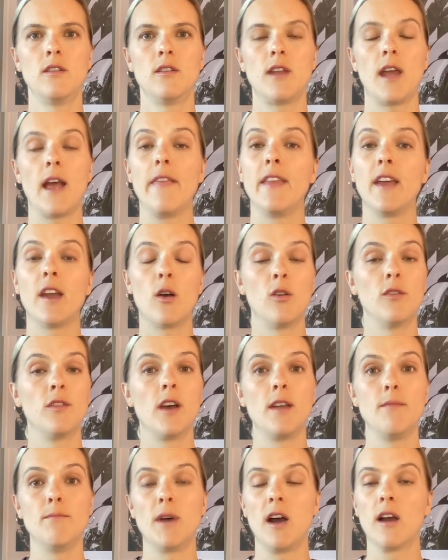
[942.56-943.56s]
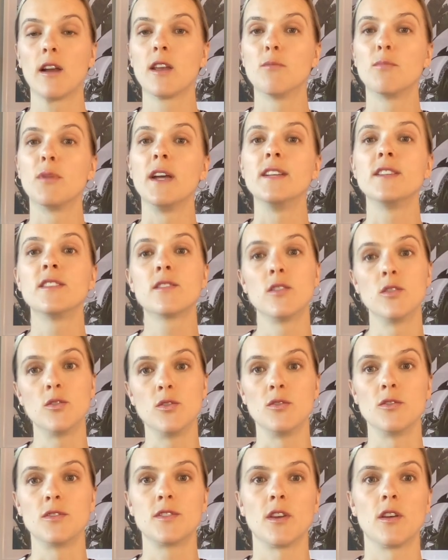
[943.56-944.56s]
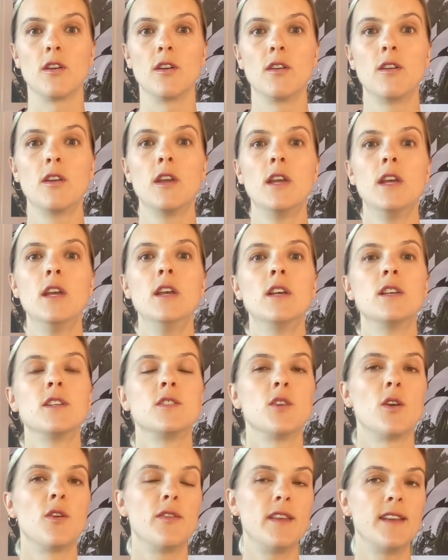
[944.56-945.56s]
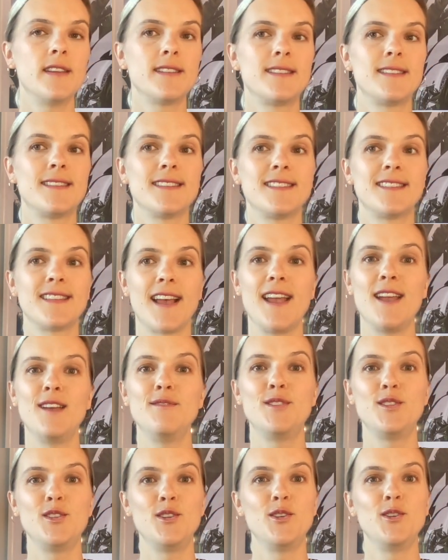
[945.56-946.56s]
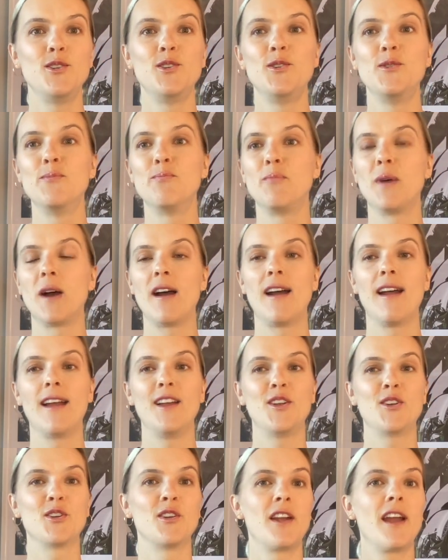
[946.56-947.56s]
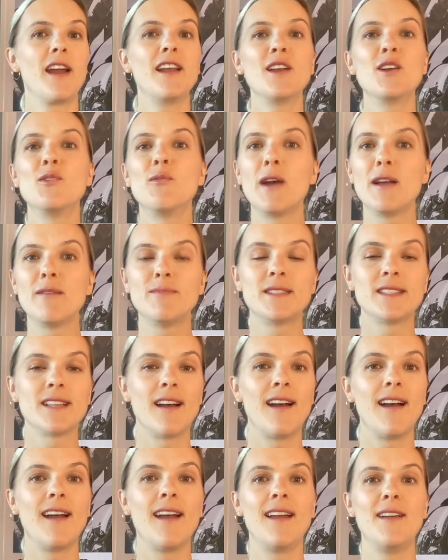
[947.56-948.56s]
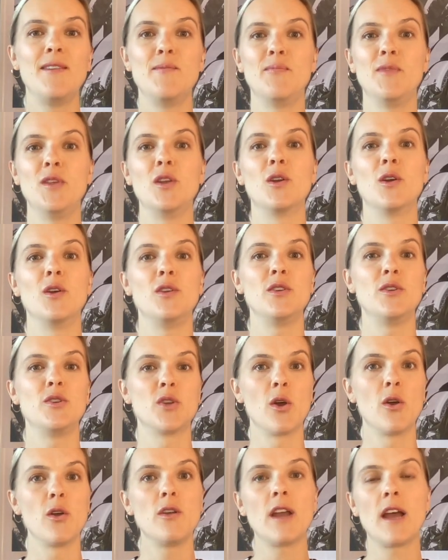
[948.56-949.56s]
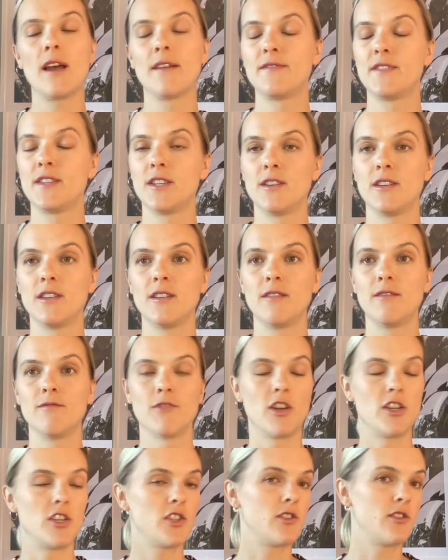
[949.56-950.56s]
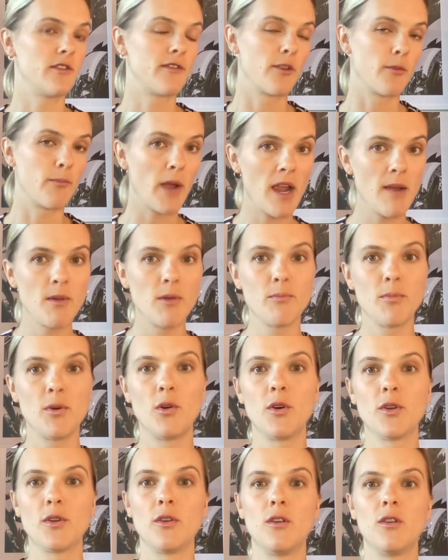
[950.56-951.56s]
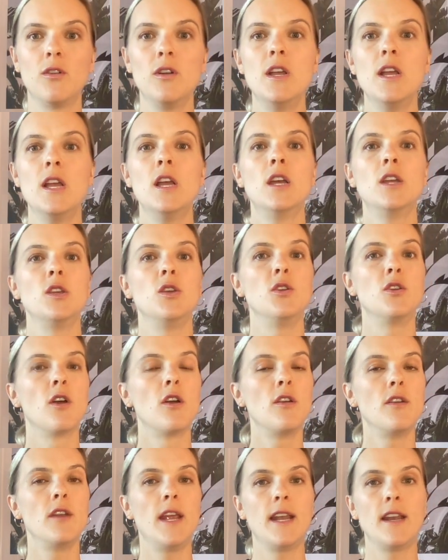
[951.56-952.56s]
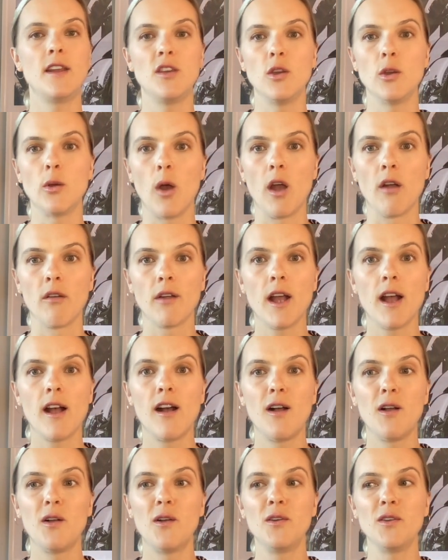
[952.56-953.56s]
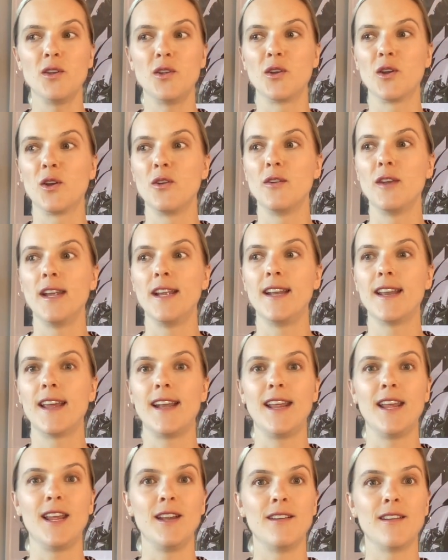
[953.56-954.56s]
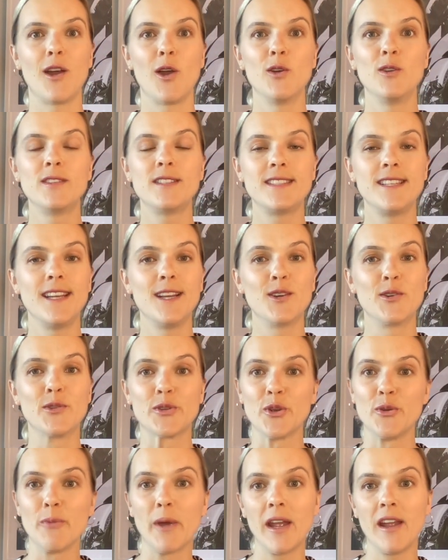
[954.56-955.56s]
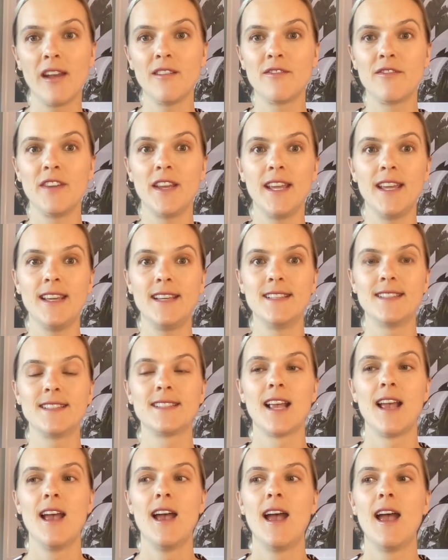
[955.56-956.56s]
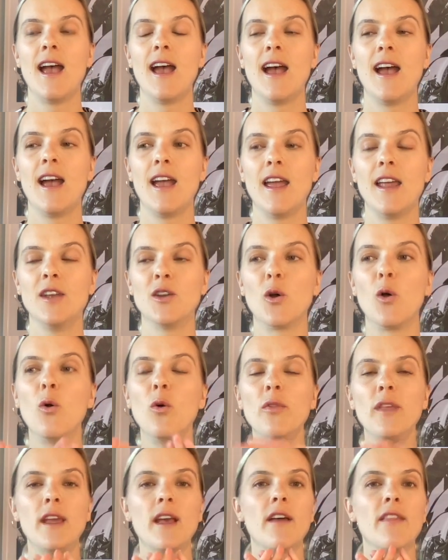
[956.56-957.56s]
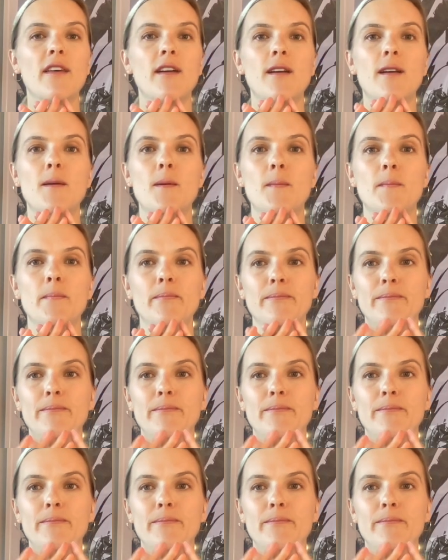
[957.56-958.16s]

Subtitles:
and their online marketplace to do so. So this saves you by creating a website. You don't have to register for a payment portal. You don't need a URL. You don't need any hosting or domain fees and all the other